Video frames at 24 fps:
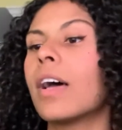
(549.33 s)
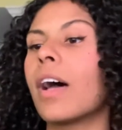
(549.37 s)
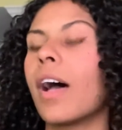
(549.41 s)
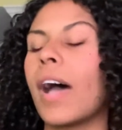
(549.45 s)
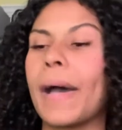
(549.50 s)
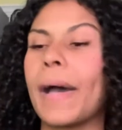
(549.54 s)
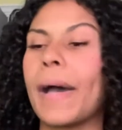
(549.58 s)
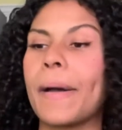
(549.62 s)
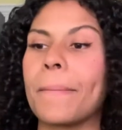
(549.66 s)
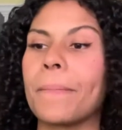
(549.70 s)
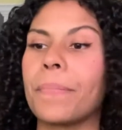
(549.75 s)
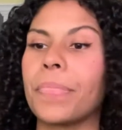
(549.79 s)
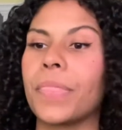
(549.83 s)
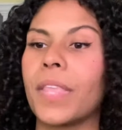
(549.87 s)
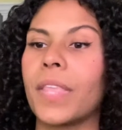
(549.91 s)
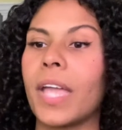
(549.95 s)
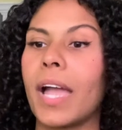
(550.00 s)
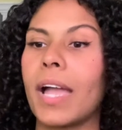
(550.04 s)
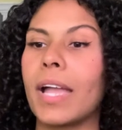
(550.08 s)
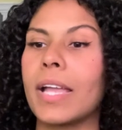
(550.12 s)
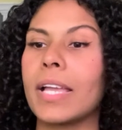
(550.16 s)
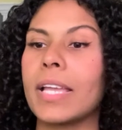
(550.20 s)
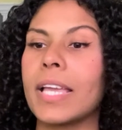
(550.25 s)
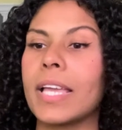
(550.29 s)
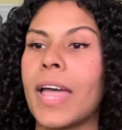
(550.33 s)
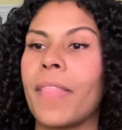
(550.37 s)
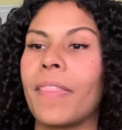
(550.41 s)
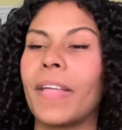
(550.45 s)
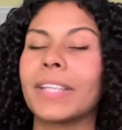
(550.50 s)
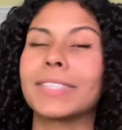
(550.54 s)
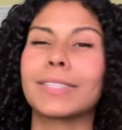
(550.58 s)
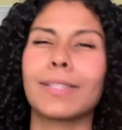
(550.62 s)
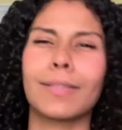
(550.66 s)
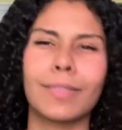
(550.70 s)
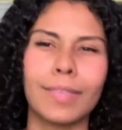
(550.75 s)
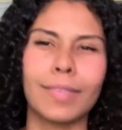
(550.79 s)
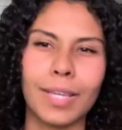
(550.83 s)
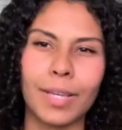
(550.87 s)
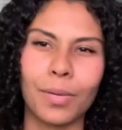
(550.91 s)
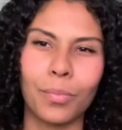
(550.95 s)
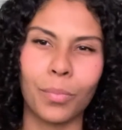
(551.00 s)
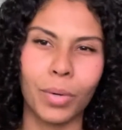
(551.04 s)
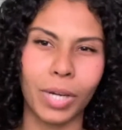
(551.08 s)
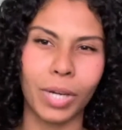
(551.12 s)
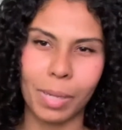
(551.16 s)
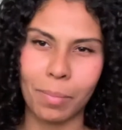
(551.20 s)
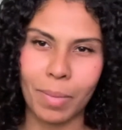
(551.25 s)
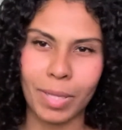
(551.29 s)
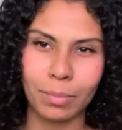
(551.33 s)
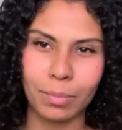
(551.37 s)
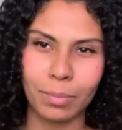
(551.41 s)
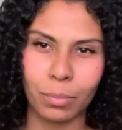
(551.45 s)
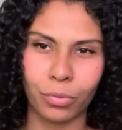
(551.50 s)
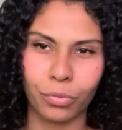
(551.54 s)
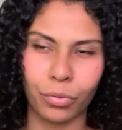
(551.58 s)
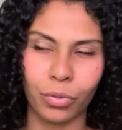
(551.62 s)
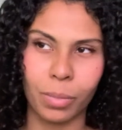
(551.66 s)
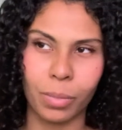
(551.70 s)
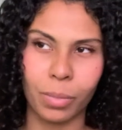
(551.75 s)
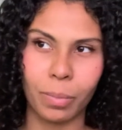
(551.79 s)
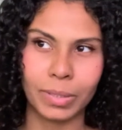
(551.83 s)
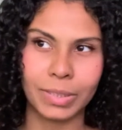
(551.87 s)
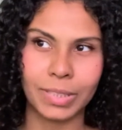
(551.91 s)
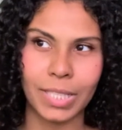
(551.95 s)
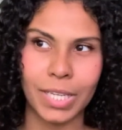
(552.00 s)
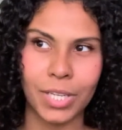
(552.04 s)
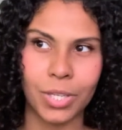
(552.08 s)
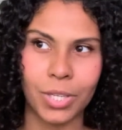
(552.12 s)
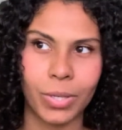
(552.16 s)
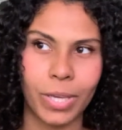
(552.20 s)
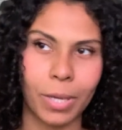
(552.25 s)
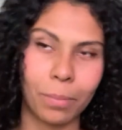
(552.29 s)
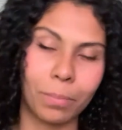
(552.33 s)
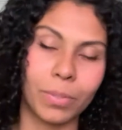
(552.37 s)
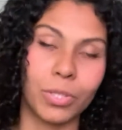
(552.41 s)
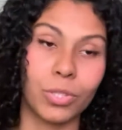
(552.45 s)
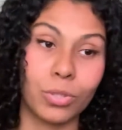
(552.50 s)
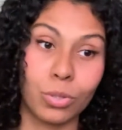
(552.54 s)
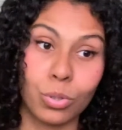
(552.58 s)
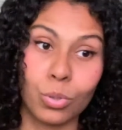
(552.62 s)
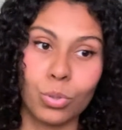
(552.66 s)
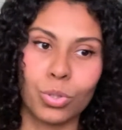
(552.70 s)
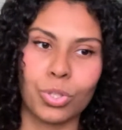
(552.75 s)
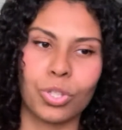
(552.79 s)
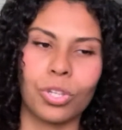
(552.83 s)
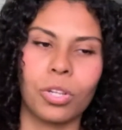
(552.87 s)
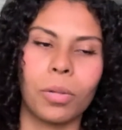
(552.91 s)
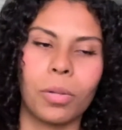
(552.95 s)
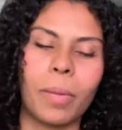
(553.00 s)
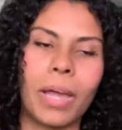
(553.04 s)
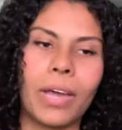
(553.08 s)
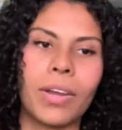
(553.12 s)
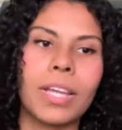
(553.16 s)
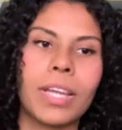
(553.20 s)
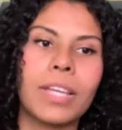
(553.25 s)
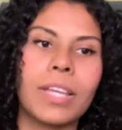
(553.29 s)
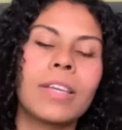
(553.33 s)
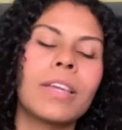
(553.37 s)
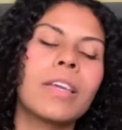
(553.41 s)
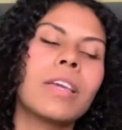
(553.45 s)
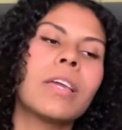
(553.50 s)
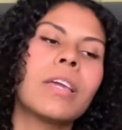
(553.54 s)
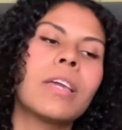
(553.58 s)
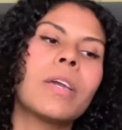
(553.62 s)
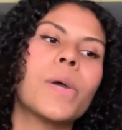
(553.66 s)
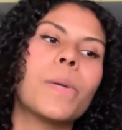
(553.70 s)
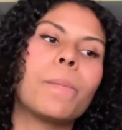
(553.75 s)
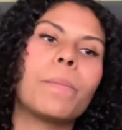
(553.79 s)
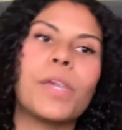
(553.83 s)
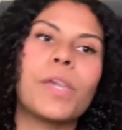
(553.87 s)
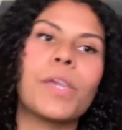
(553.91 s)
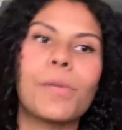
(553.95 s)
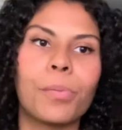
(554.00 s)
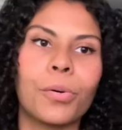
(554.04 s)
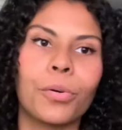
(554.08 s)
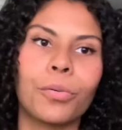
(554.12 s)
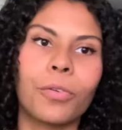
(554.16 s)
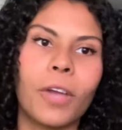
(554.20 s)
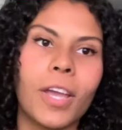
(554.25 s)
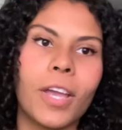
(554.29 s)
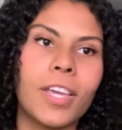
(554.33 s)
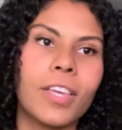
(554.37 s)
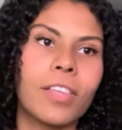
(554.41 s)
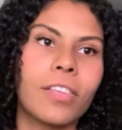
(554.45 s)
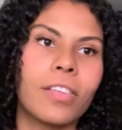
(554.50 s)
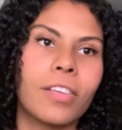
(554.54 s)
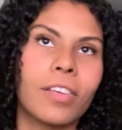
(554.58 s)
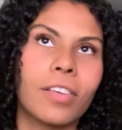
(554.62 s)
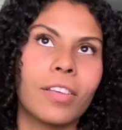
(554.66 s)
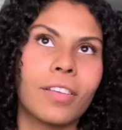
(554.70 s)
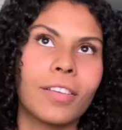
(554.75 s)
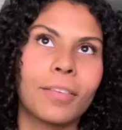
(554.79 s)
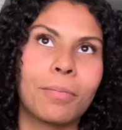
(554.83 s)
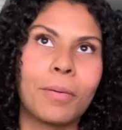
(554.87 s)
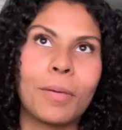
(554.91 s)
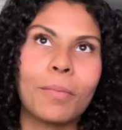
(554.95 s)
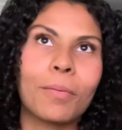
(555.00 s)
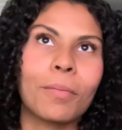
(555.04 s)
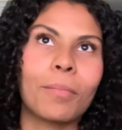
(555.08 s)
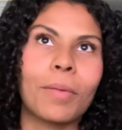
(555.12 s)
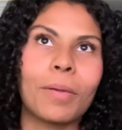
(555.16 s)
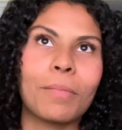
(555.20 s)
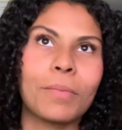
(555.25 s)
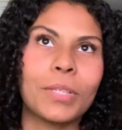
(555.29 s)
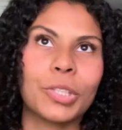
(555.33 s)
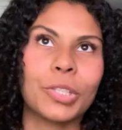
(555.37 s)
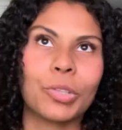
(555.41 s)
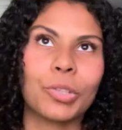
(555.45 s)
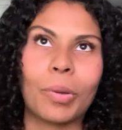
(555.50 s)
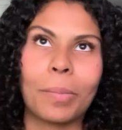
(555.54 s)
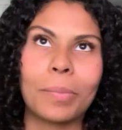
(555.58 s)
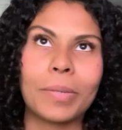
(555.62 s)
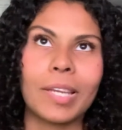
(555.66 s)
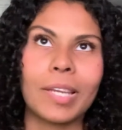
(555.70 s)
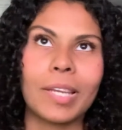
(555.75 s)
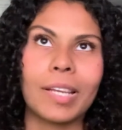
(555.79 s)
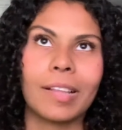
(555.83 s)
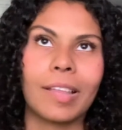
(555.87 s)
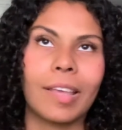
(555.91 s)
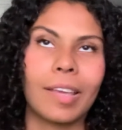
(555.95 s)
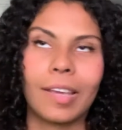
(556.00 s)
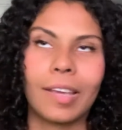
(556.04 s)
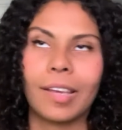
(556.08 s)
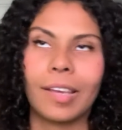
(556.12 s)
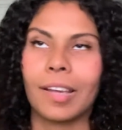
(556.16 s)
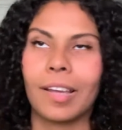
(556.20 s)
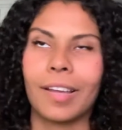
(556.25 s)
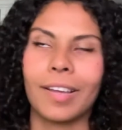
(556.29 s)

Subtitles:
And that's the thing, what I meant before about saying you can't be delusional about it. People might be scripting like,